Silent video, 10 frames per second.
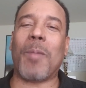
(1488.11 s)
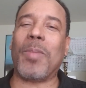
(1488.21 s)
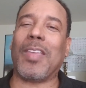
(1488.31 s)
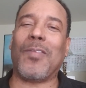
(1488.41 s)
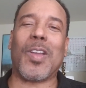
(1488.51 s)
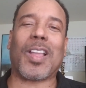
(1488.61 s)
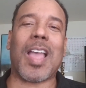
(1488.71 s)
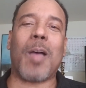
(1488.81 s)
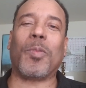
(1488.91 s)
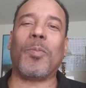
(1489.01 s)
I'm going to give you a
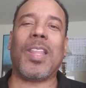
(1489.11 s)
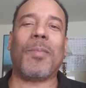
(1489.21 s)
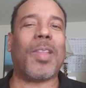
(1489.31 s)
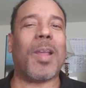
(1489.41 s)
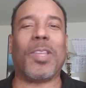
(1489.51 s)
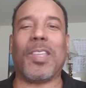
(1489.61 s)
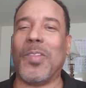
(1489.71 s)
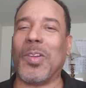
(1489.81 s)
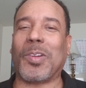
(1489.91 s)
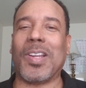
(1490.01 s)
compliment, but I'm going to
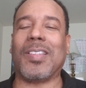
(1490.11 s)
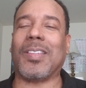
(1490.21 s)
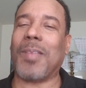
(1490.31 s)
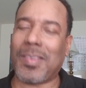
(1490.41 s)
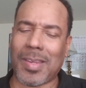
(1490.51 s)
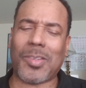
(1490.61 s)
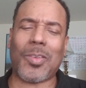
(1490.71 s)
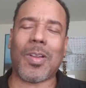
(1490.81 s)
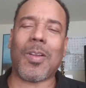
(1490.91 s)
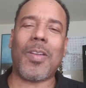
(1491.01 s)
give you a criticism. I said,
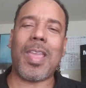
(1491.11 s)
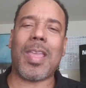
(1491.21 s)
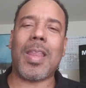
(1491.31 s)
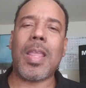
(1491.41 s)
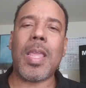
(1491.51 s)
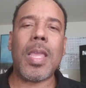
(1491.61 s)
sure, go ahead.